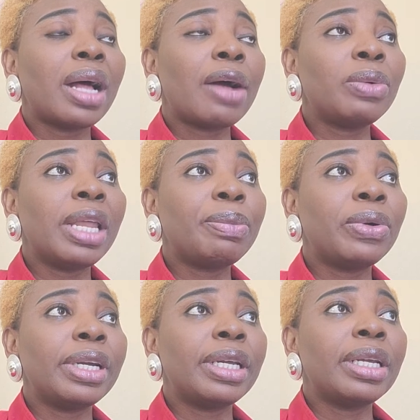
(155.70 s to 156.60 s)
will I
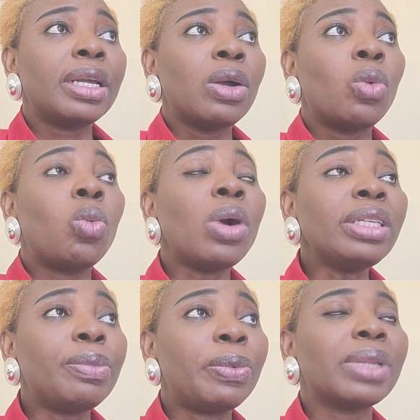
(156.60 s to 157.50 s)
put it?
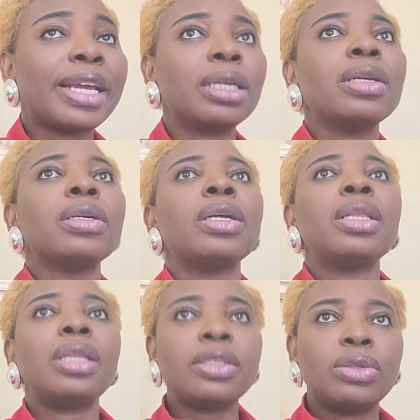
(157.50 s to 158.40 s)
What the like
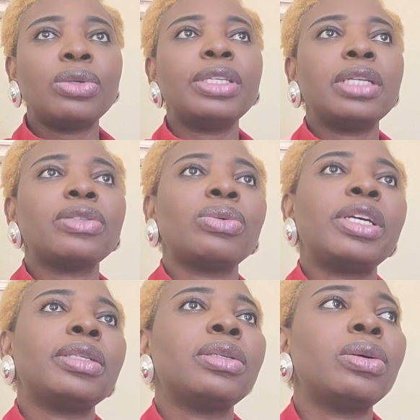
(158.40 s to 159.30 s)
let's do it this
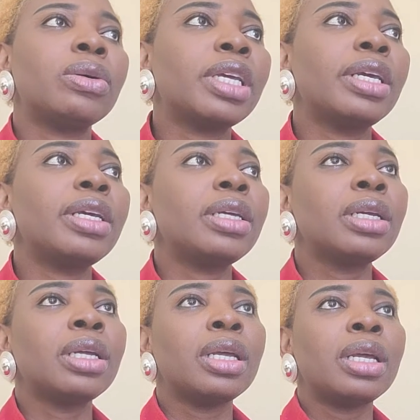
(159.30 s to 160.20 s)
way. Okay.
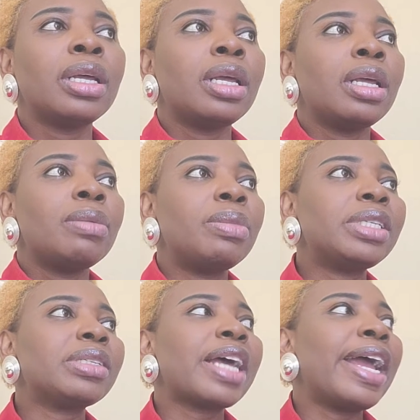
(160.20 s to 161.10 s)

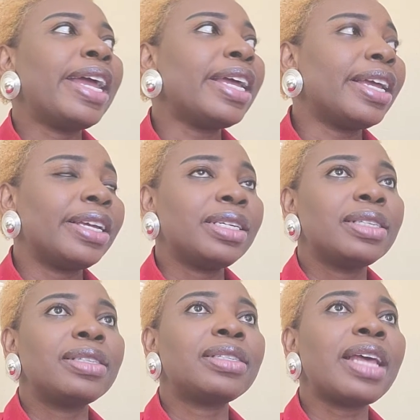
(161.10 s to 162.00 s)
Mr. Hay
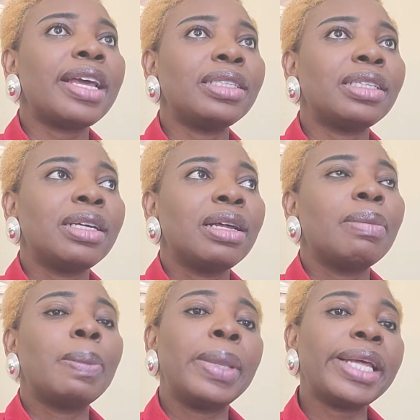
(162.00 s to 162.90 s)
said
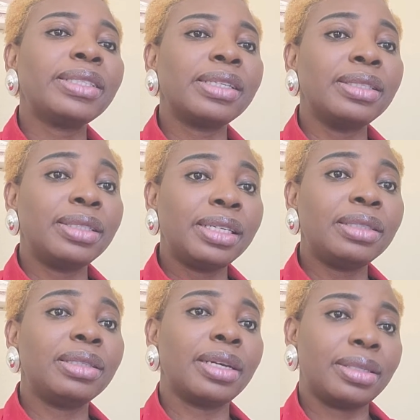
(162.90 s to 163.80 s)
Blessing
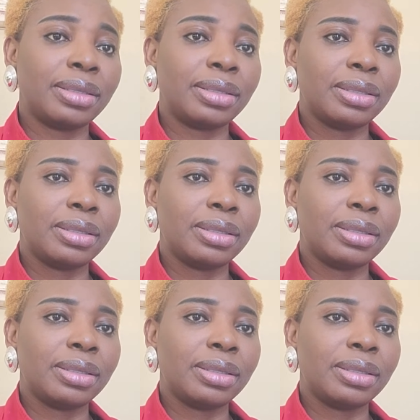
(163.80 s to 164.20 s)
did this.